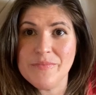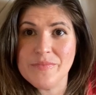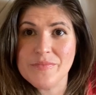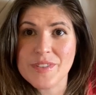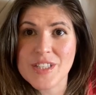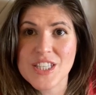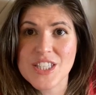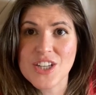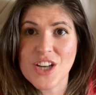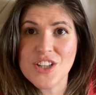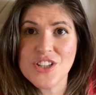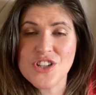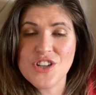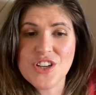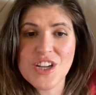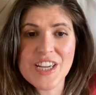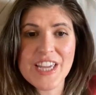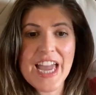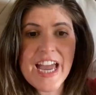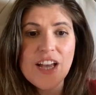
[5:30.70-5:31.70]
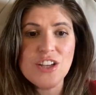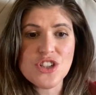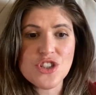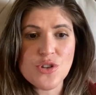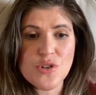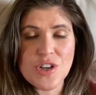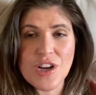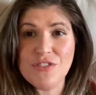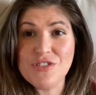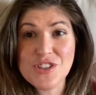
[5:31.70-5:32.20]
studs you could get. I'll show
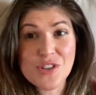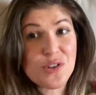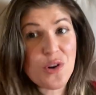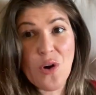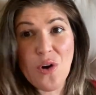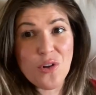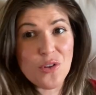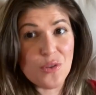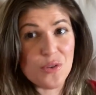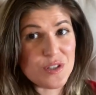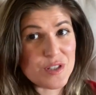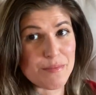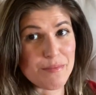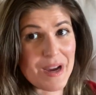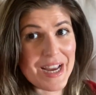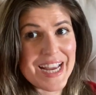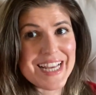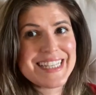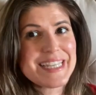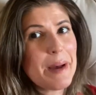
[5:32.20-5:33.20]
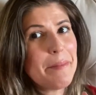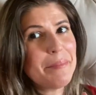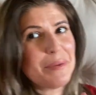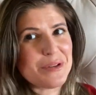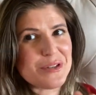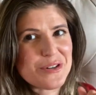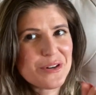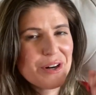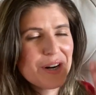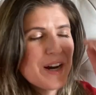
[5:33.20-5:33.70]
you, I've still got all those in my samples
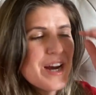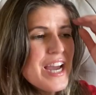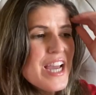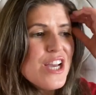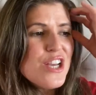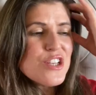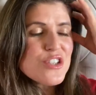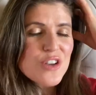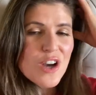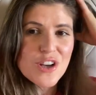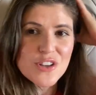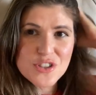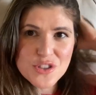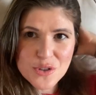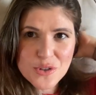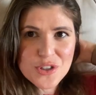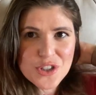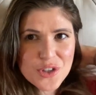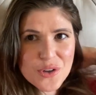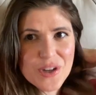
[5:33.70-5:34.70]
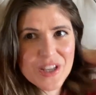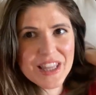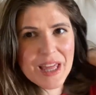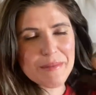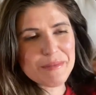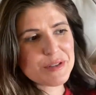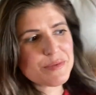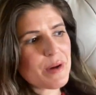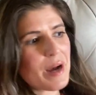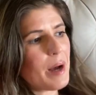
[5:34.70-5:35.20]
drawer, so I'll show you them
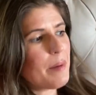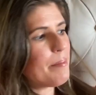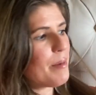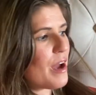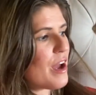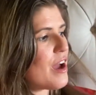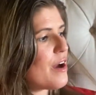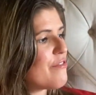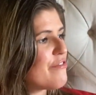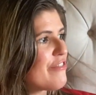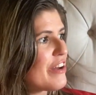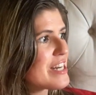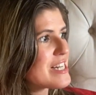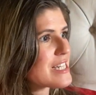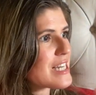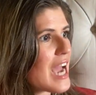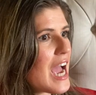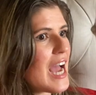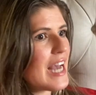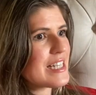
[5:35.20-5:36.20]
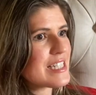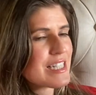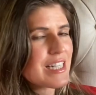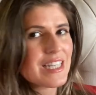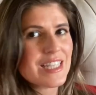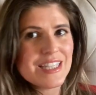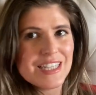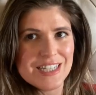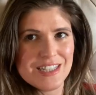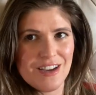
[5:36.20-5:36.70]
as well. But
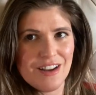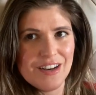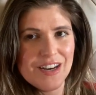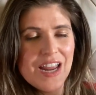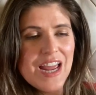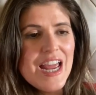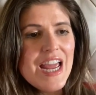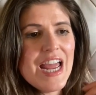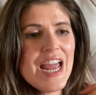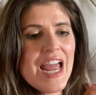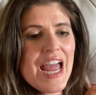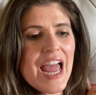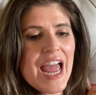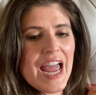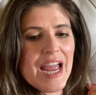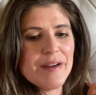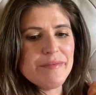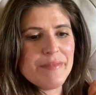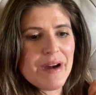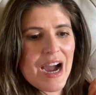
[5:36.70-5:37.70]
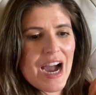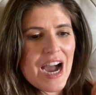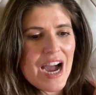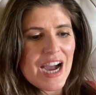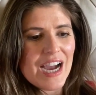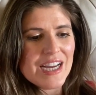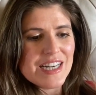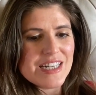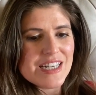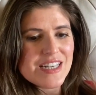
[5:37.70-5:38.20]
fantastically done.
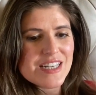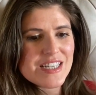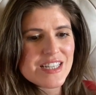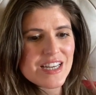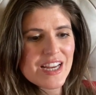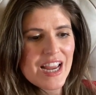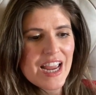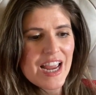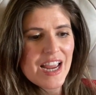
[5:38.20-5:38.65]
Although